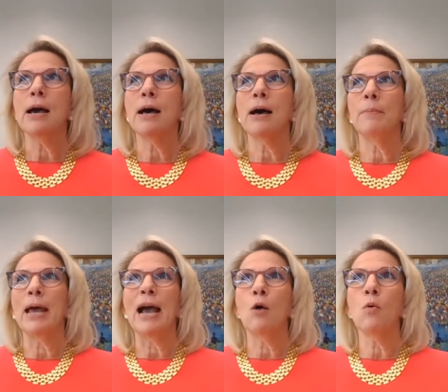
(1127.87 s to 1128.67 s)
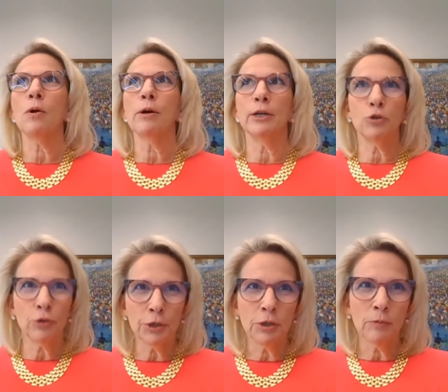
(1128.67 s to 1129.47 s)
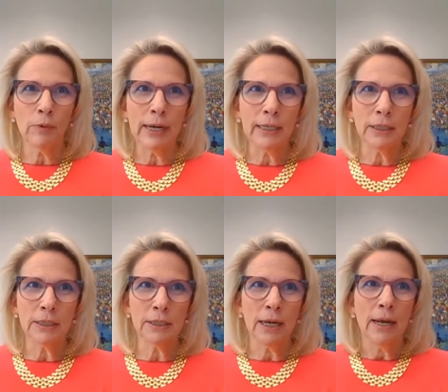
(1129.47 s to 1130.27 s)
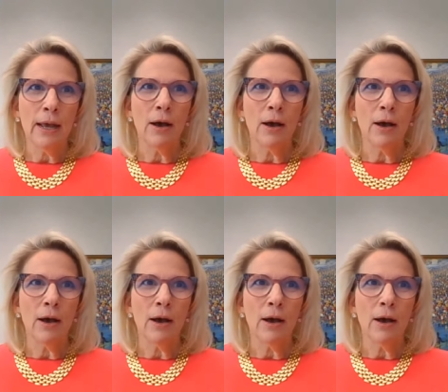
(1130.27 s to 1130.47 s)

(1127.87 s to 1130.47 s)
Um, our attrition rates